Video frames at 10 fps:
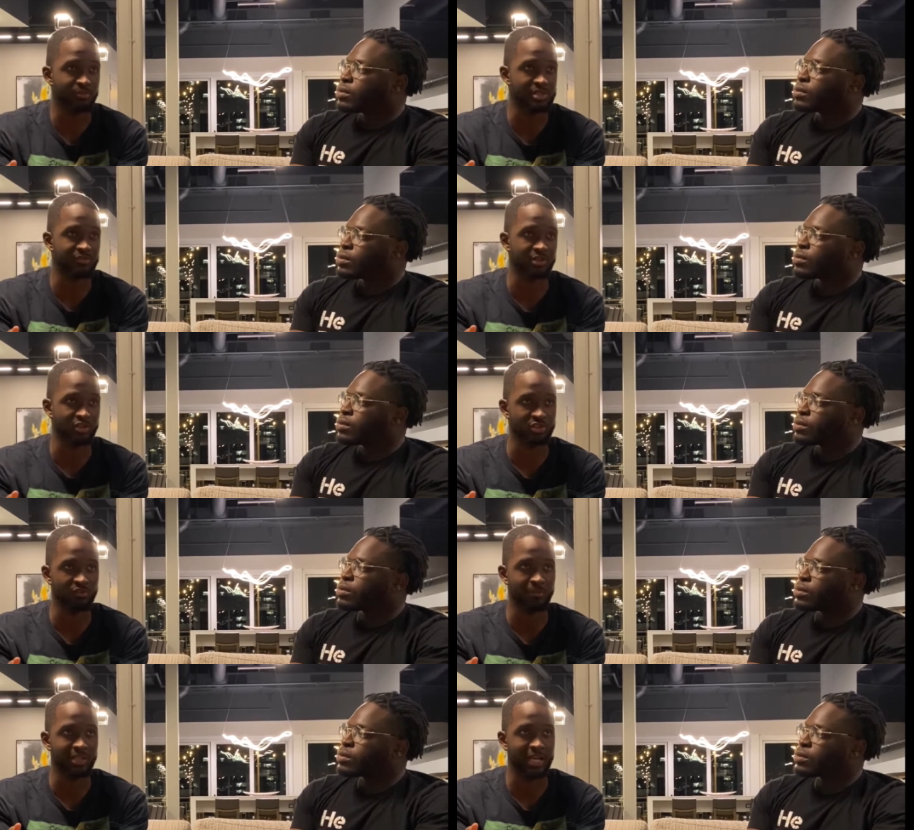Speaker 1: prison for their show,
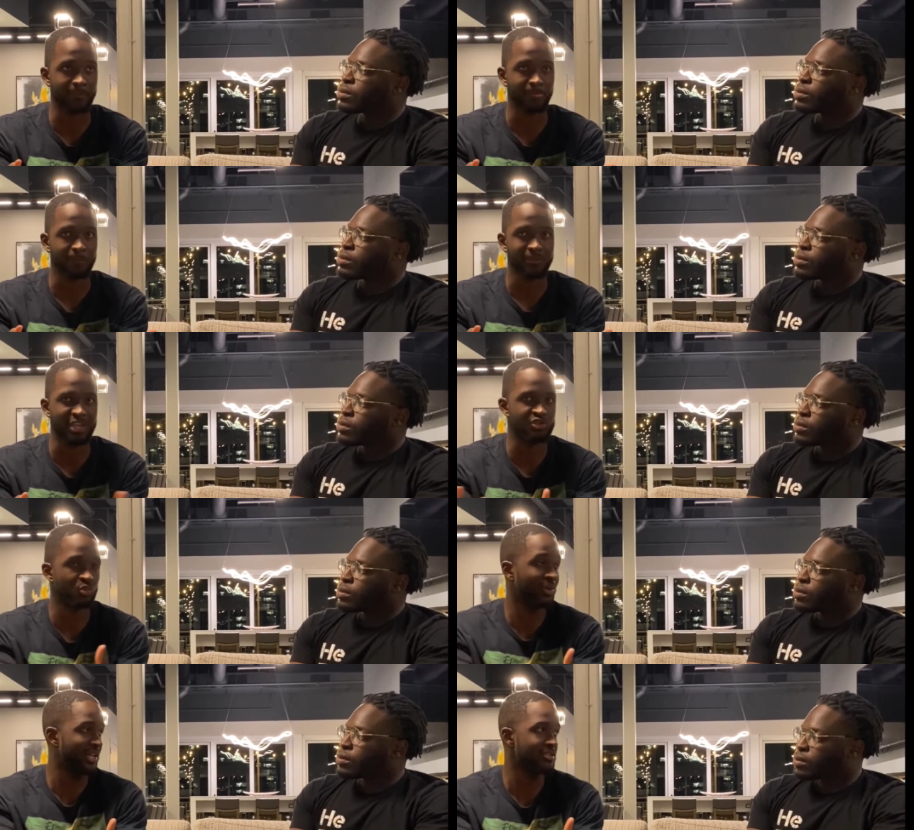but like that's just
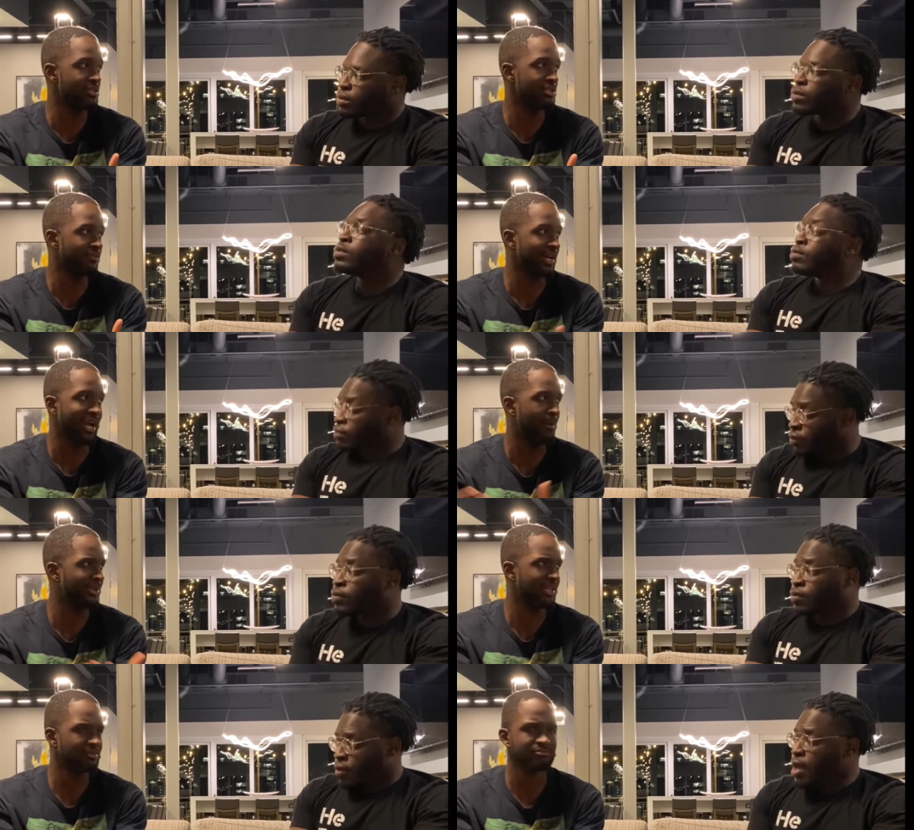one instance of like how
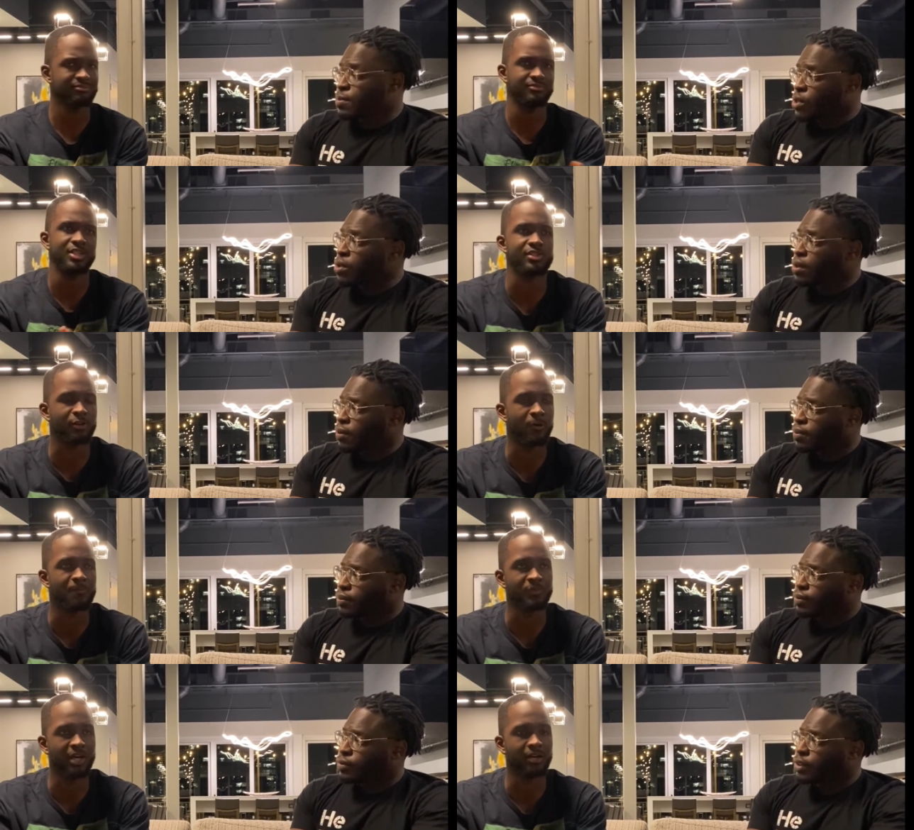many. Absolutely. So,
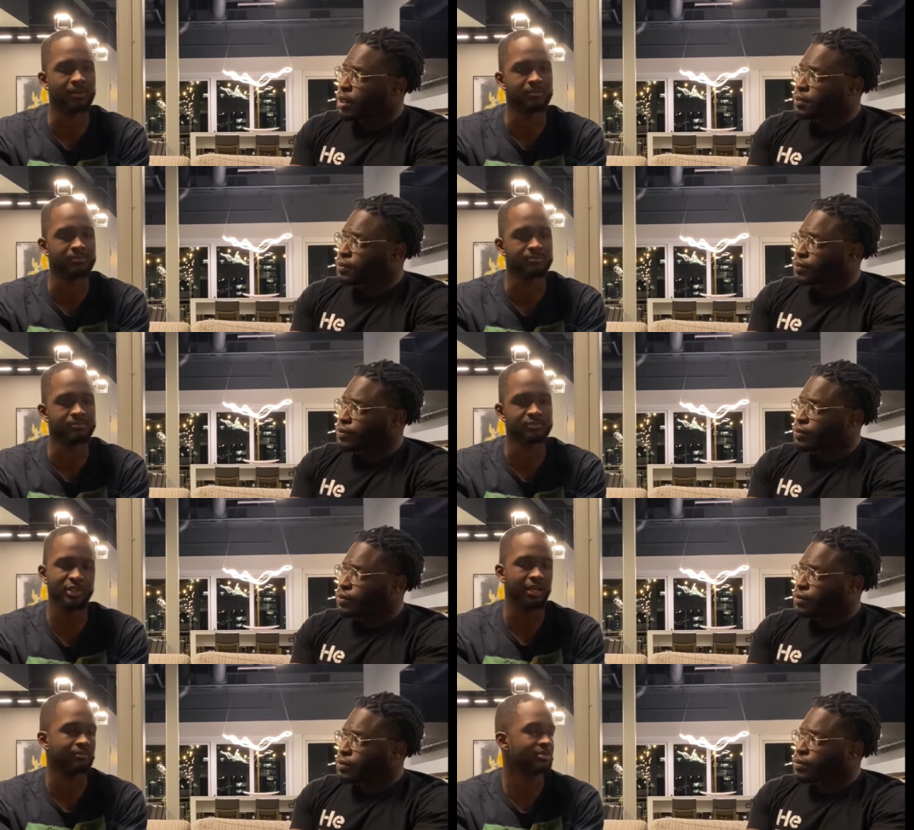um, yeah. so
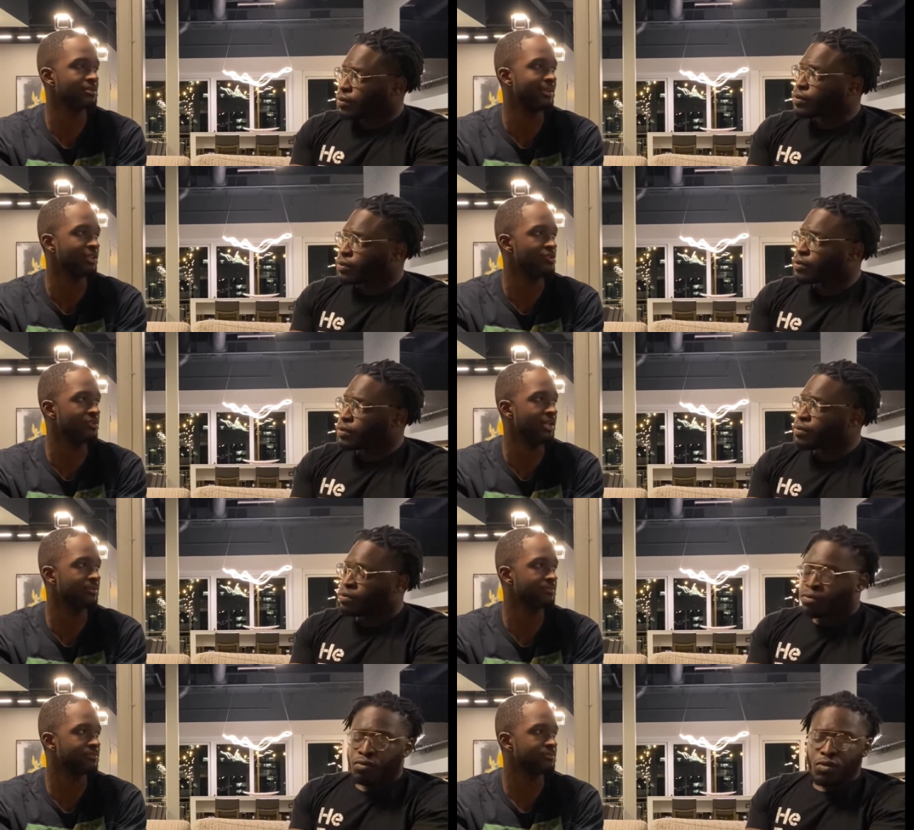yeah, just my thoughts on that.
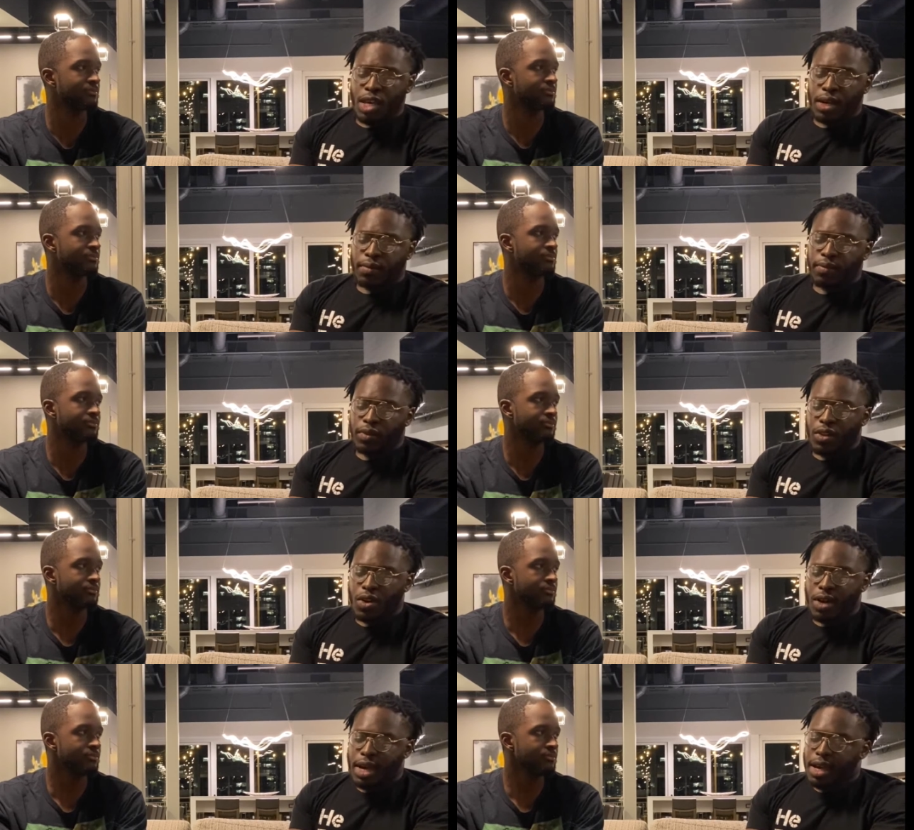
Speaker 2: Yeah,
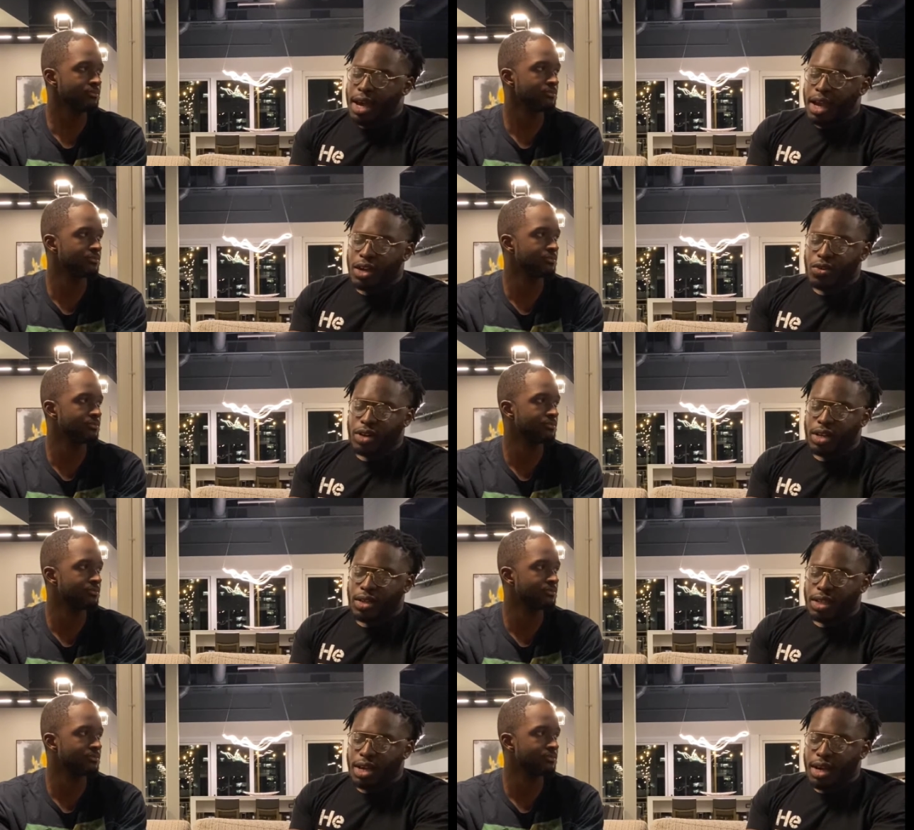no, I, I agree.
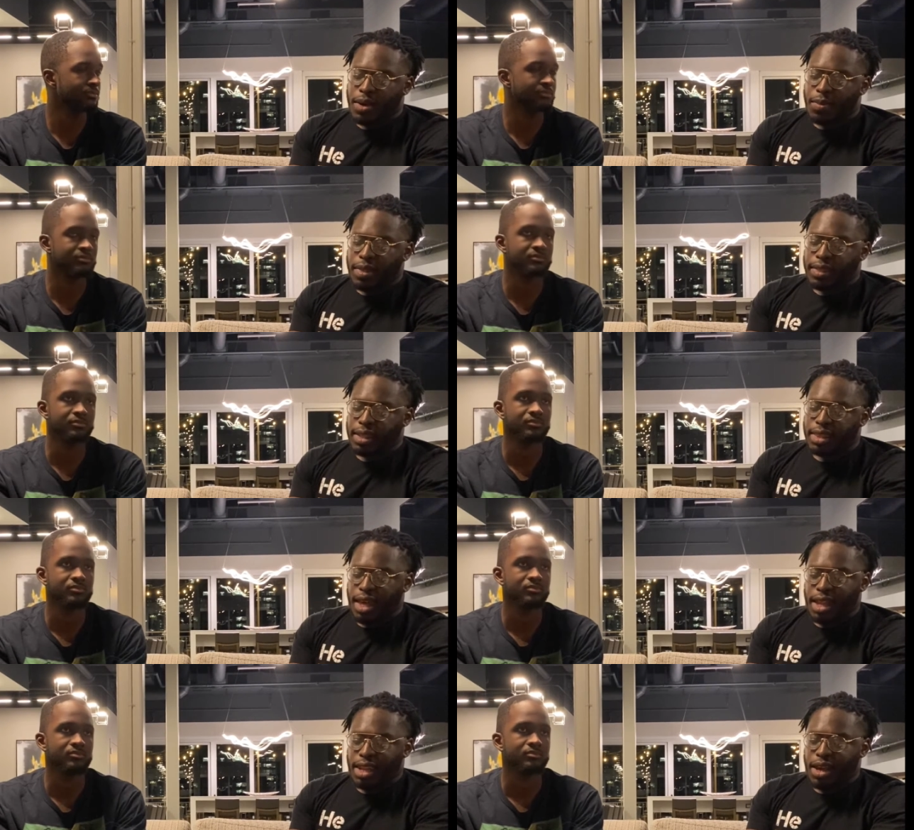Um, I think
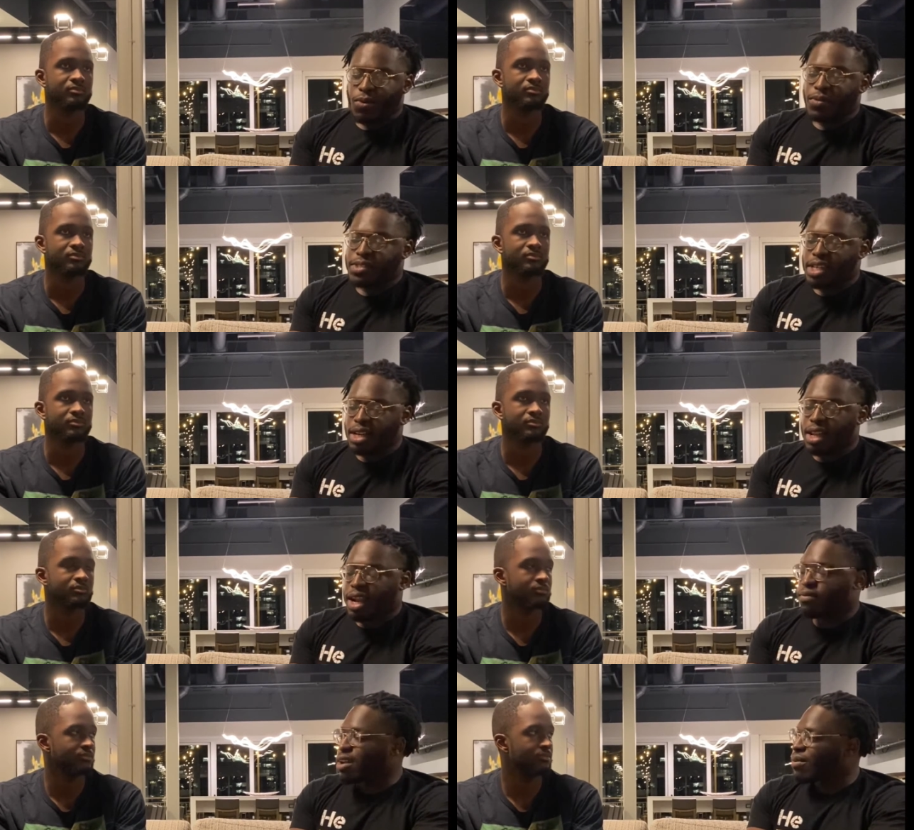that like we've seen a lot
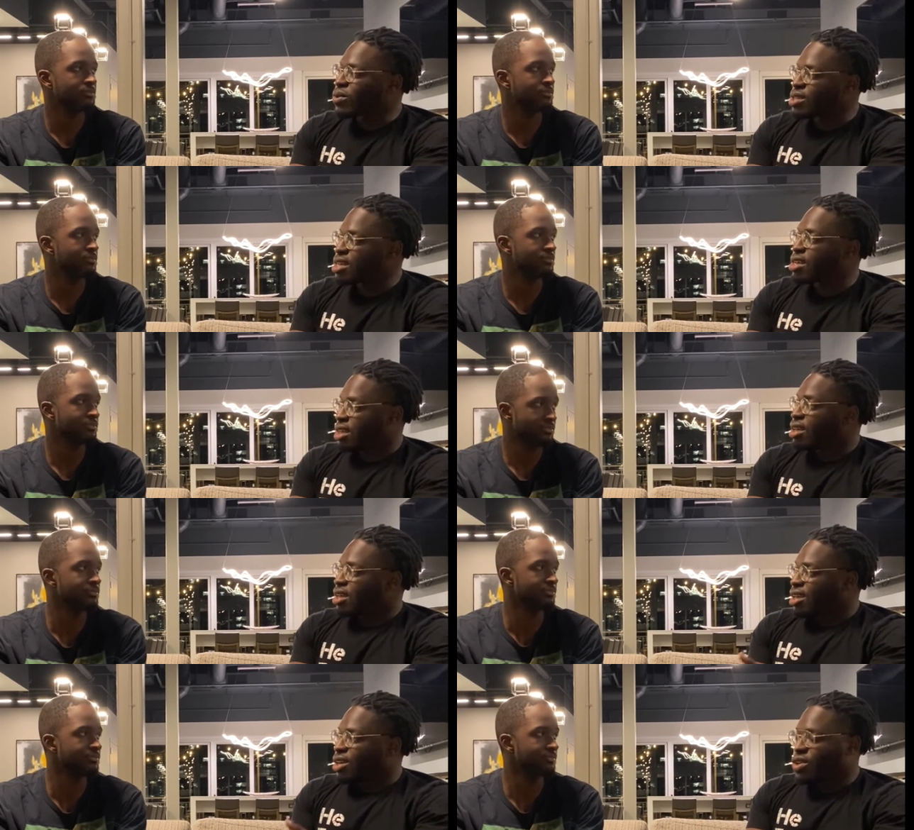of novelty,
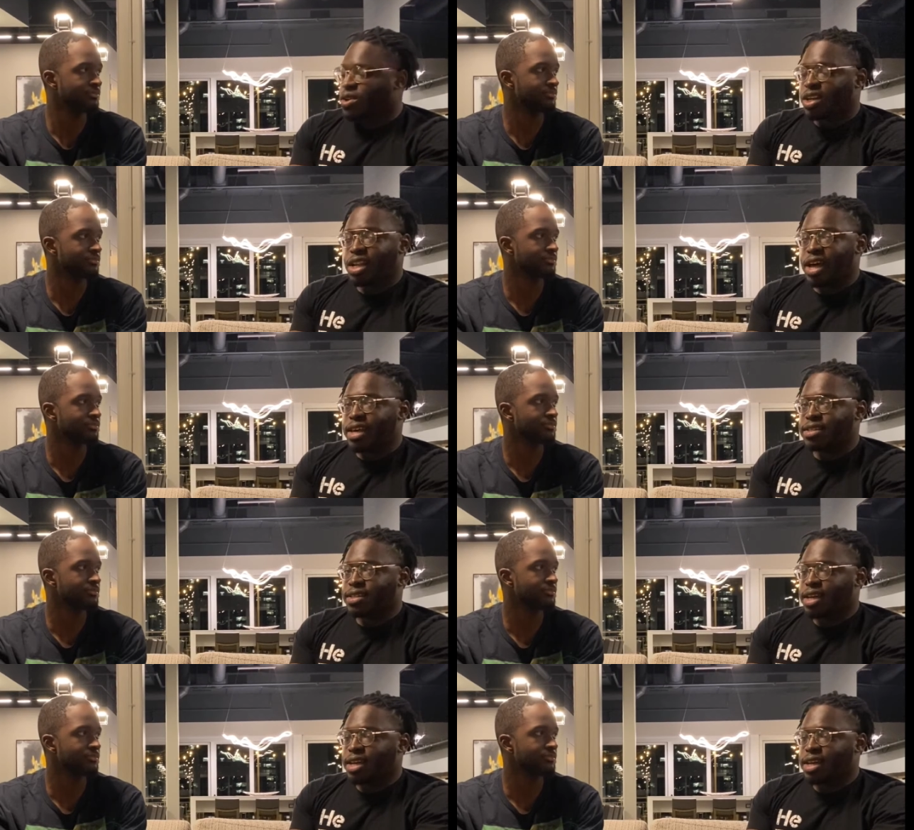mm-hmm. you know, in the last